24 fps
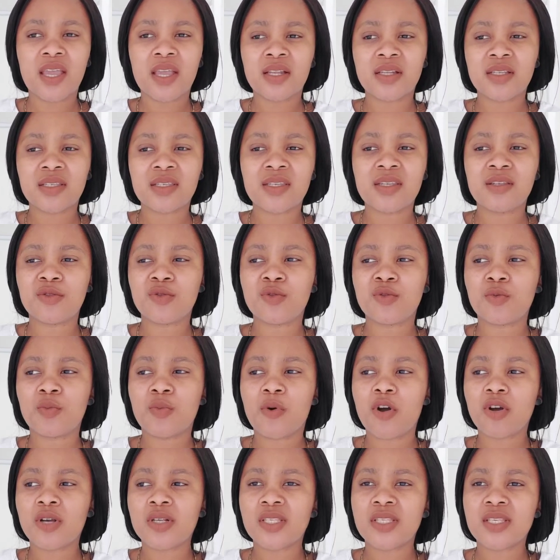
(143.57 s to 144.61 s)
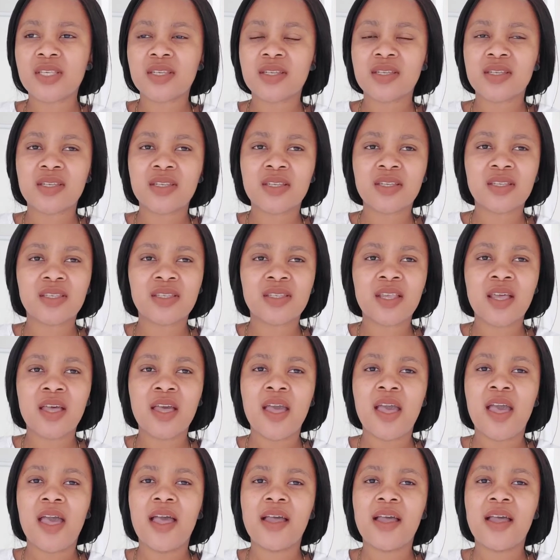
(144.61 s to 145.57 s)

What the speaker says: in see-through boxes